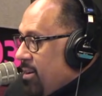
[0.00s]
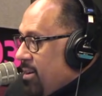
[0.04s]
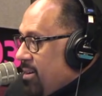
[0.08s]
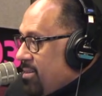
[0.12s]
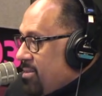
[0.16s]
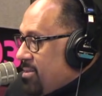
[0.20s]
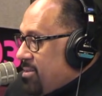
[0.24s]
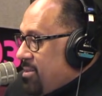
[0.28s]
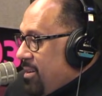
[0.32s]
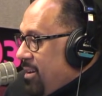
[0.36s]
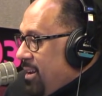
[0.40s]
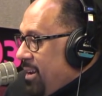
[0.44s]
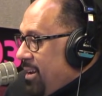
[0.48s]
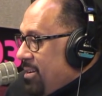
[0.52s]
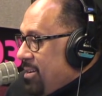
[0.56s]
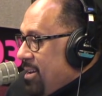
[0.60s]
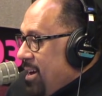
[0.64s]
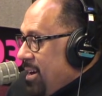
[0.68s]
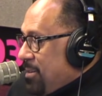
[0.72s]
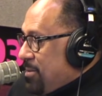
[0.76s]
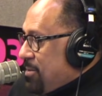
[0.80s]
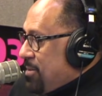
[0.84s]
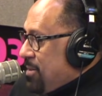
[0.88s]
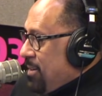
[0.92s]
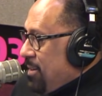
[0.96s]
sitting
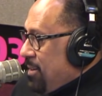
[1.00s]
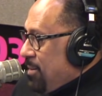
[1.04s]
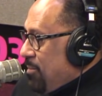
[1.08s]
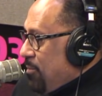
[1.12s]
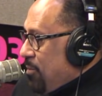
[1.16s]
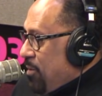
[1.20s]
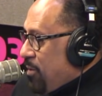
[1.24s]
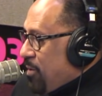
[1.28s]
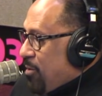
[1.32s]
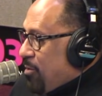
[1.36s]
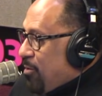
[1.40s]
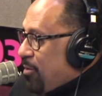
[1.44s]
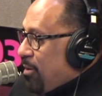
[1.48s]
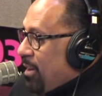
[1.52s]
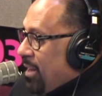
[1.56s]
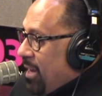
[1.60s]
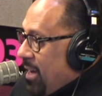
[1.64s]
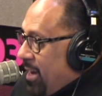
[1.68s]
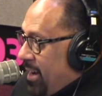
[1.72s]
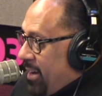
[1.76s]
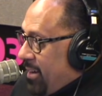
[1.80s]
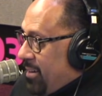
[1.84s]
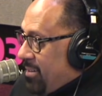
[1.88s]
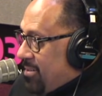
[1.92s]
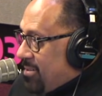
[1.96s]
next to him with her
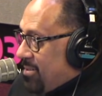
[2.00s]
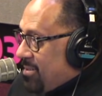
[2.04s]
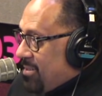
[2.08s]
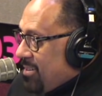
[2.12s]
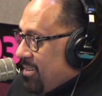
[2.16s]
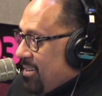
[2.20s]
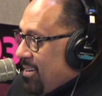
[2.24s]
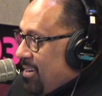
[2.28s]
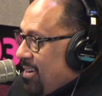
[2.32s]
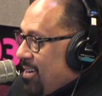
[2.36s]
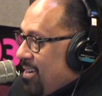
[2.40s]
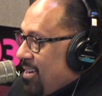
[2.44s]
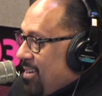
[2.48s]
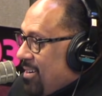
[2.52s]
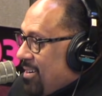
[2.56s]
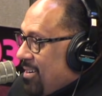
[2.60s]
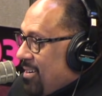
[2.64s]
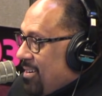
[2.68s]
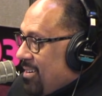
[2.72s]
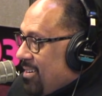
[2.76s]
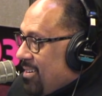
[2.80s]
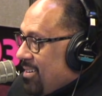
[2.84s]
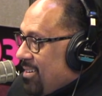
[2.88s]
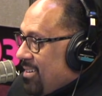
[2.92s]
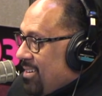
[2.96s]
legs underneath
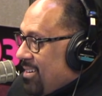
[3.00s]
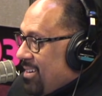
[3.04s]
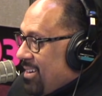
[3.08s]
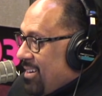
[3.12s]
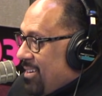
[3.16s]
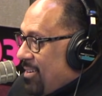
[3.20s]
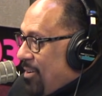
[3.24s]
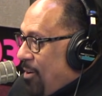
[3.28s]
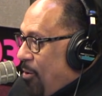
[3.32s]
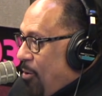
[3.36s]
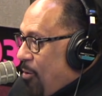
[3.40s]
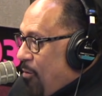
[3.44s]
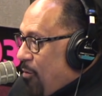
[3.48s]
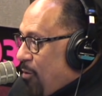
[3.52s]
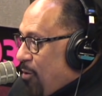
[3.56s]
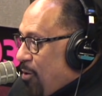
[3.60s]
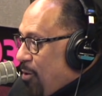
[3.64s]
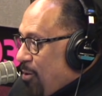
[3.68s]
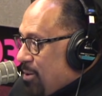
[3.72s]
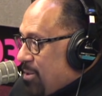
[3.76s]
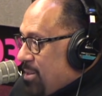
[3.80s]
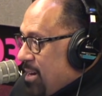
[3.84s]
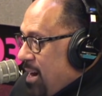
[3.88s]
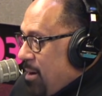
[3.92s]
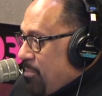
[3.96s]
his and, and over
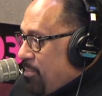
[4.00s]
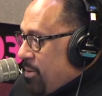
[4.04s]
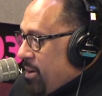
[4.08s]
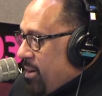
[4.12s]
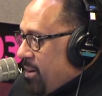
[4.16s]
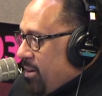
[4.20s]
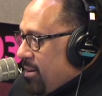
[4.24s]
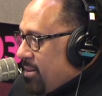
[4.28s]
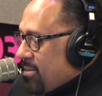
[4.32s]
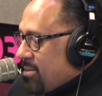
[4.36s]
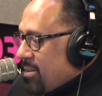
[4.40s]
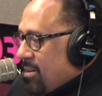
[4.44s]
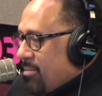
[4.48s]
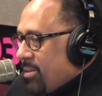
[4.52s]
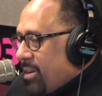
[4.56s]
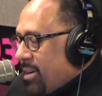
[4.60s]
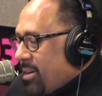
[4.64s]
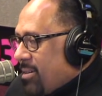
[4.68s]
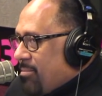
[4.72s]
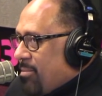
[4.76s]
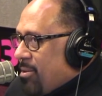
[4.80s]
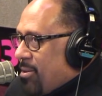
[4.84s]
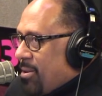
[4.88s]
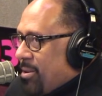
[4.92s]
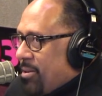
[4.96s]
on top of his. I mean,
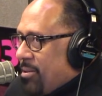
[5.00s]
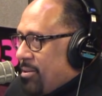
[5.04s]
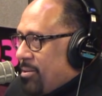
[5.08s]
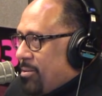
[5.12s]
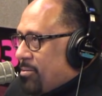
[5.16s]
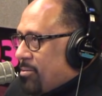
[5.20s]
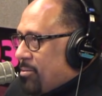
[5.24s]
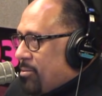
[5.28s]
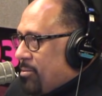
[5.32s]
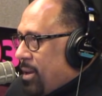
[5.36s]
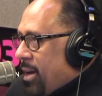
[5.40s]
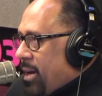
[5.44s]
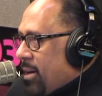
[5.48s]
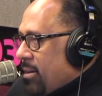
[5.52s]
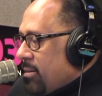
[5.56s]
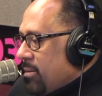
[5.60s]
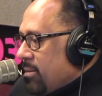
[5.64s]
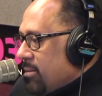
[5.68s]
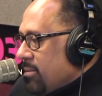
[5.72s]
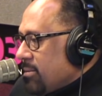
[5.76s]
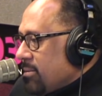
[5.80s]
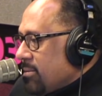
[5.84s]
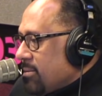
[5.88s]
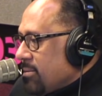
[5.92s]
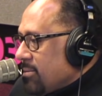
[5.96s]
come on, you don't do that.
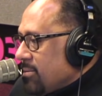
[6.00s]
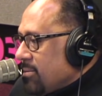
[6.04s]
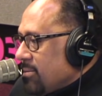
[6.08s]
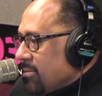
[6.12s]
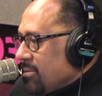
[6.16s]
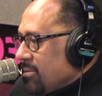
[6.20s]
You